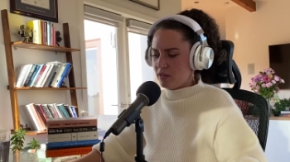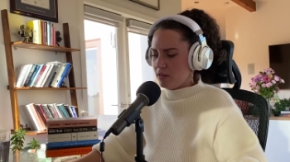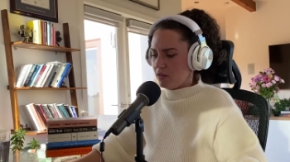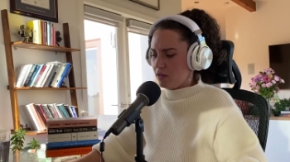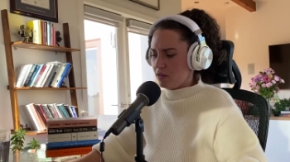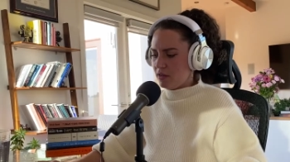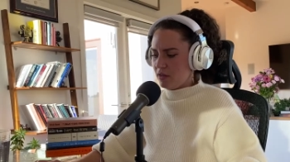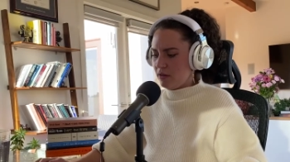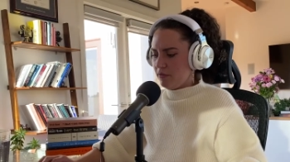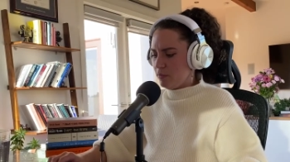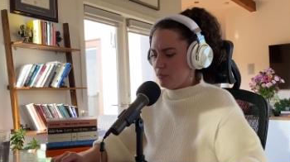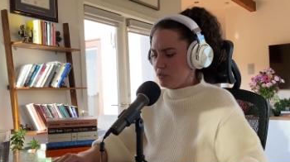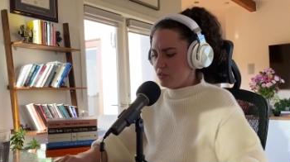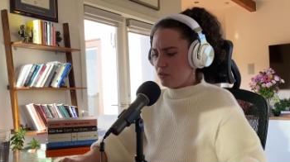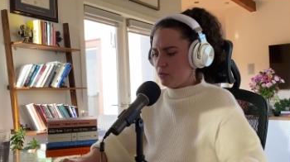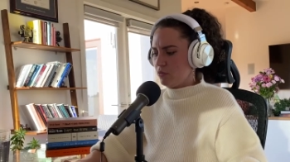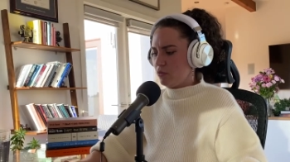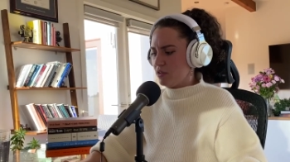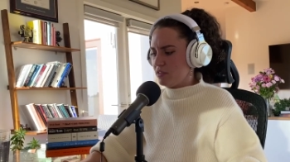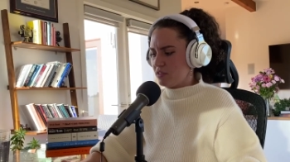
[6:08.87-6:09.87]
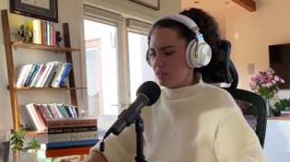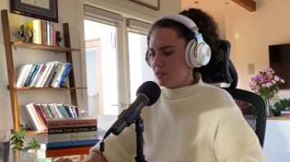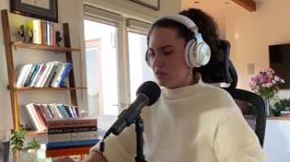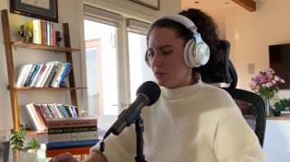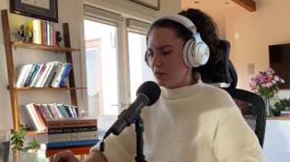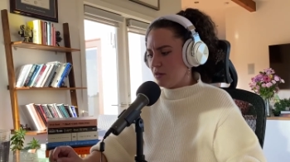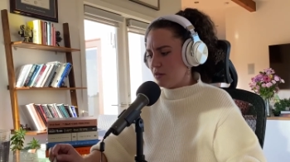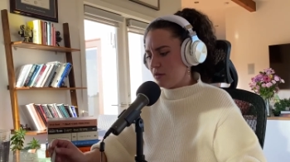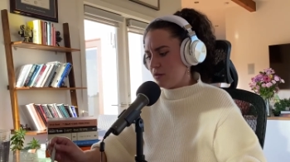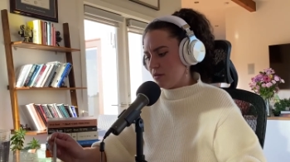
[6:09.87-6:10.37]
a... Emerson wasn't
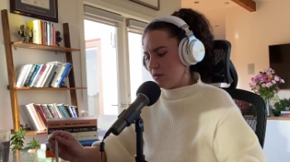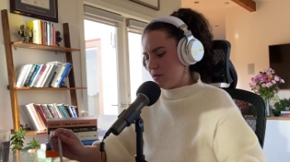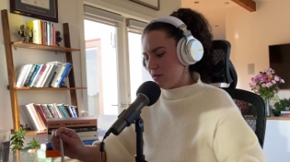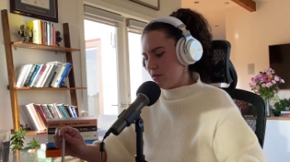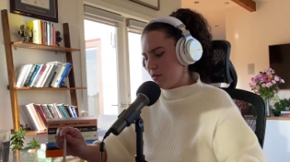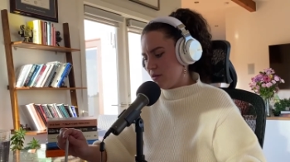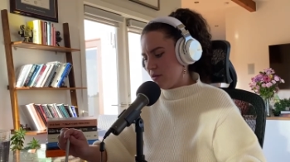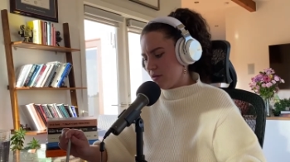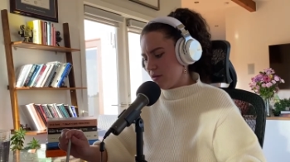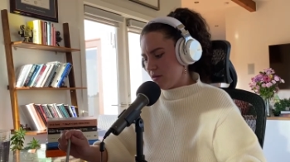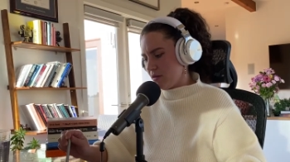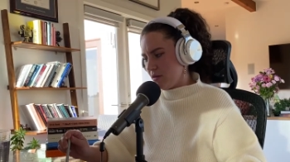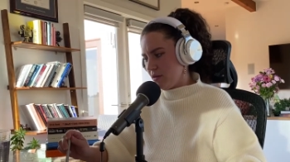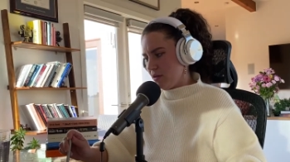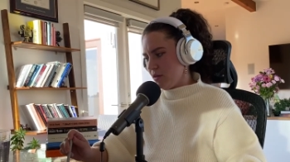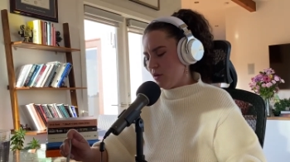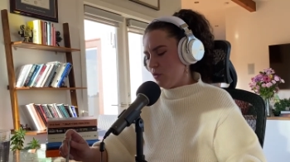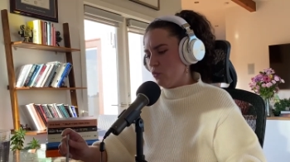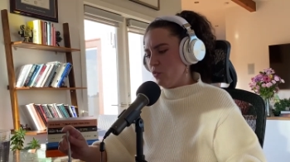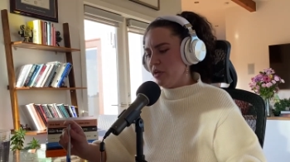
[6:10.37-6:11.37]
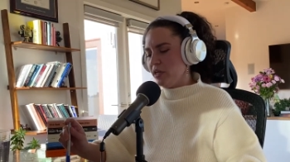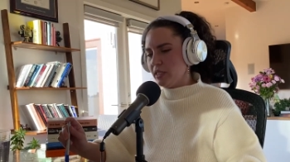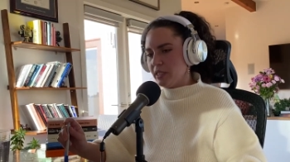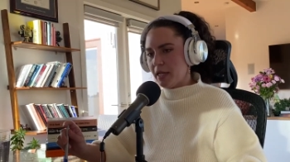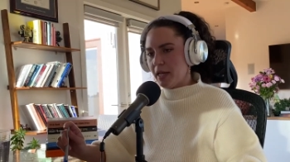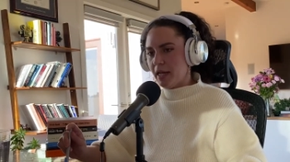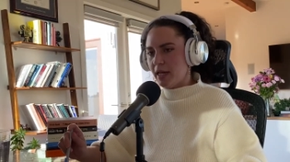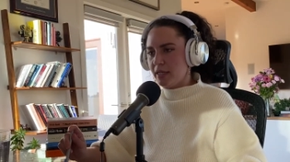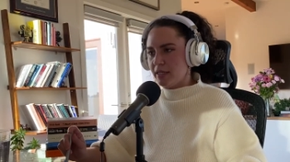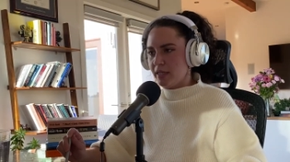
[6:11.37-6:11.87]
a
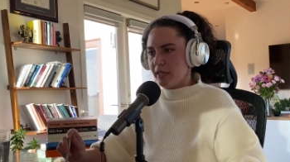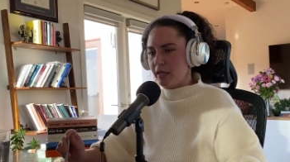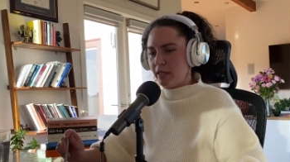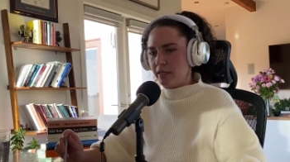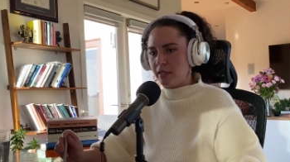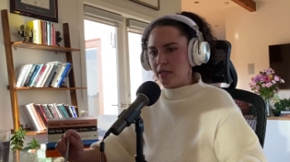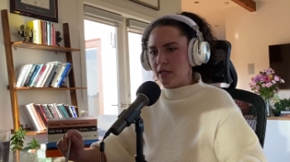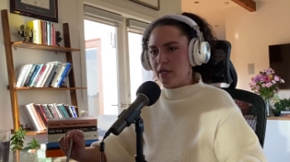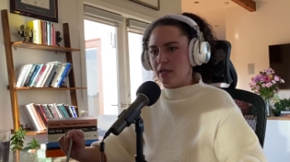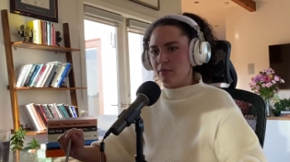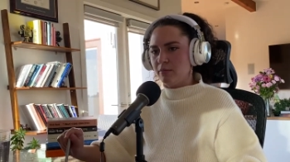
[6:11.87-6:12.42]
wheeling and dealing